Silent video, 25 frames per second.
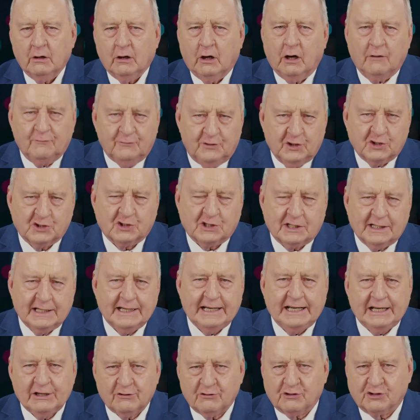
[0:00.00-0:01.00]

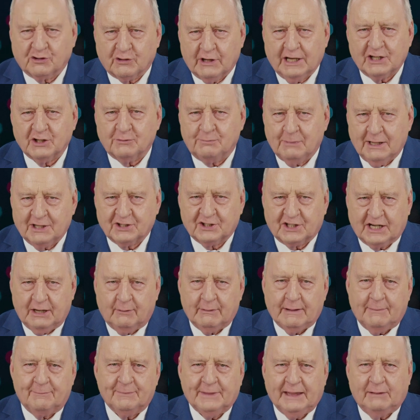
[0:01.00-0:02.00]
Obviously, interest rates must
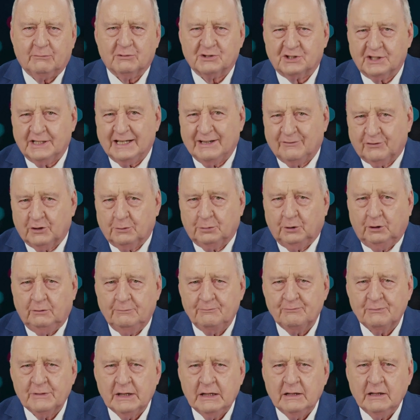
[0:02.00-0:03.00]
go up. That was
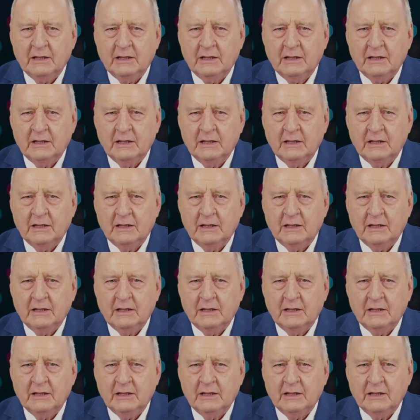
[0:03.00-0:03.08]
inevitable.